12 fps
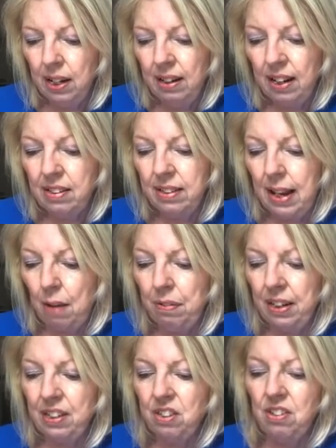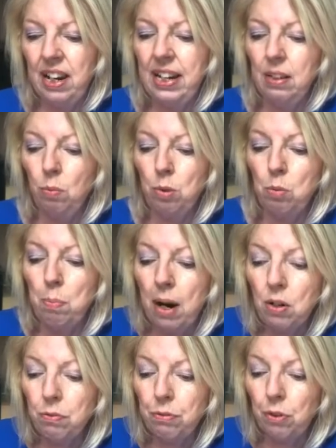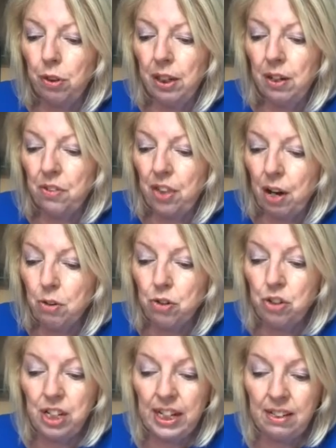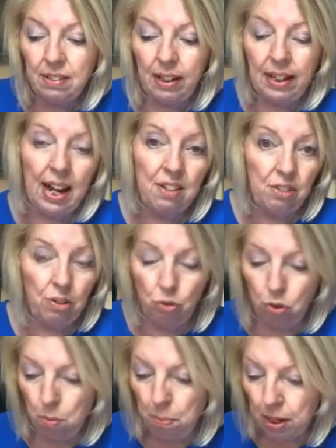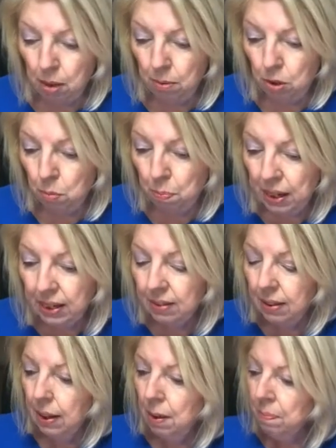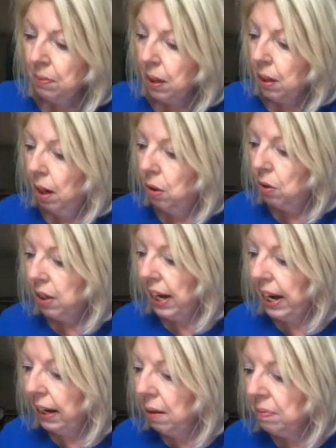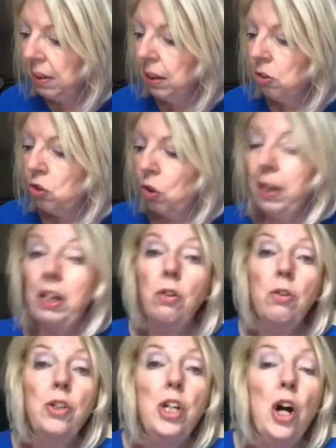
that the devil and Satan was bound for a thousand years and cast into the bottomless pit. Okay, so he could